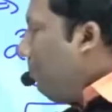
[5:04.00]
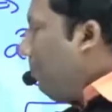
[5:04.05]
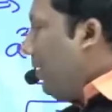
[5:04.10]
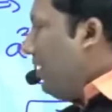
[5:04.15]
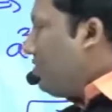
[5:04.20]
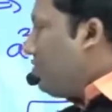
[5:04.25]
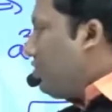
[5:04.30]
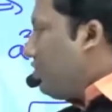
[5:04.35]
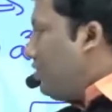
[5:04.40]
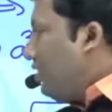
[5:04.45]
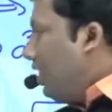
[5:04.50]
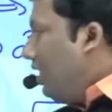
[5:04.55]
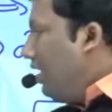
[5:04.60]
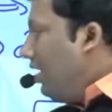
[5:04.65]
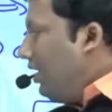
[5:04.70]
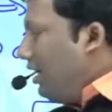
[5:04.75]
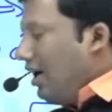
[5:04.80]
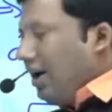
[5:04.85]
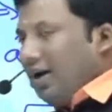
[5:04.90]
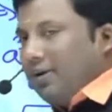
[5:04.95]
plus
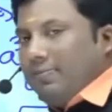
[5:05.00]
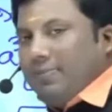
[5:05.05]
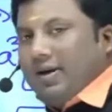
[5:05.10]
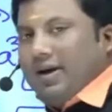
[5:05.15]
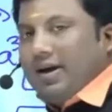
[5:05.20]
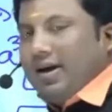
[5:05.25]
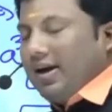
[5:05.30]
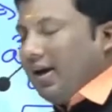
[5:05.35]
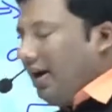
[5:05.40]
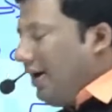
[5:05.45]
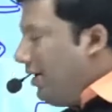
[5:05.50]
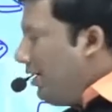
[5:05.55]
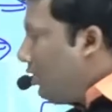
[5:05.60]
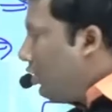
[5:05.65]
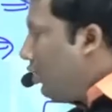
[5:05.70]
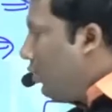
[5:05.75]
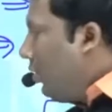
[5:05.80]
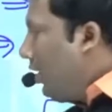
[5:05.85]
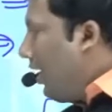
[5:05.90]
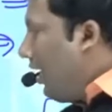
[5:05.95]
3ab
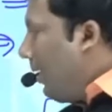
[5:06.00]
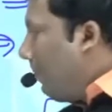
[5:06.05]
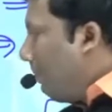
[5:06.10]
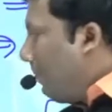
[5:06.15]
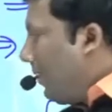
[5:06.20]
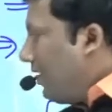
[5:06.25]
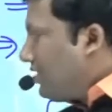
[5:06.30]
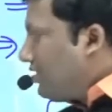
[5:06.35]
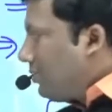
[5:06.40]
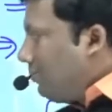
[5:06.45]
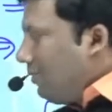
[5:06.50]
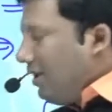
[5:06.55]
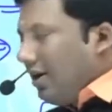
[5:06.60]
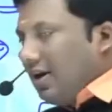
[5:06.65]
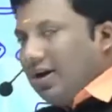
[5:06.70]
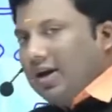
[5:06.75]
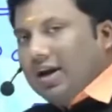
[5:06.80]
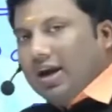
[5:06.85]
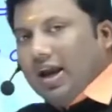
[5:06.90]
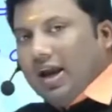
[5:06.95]
into a plus b.
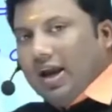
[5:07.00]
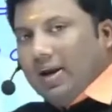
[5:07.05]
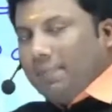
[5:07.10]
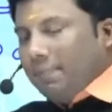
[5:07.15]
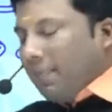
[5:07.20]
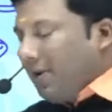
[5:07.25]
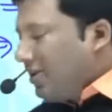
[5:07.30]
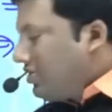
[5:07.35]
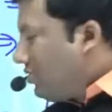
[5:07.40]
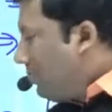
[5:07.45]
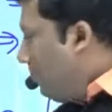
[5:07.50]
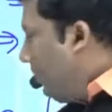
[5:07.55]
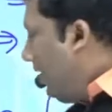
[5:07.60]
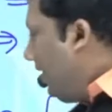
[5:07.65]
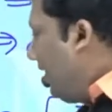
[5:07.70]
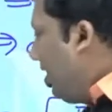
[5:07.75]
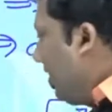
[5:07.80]
A plus b,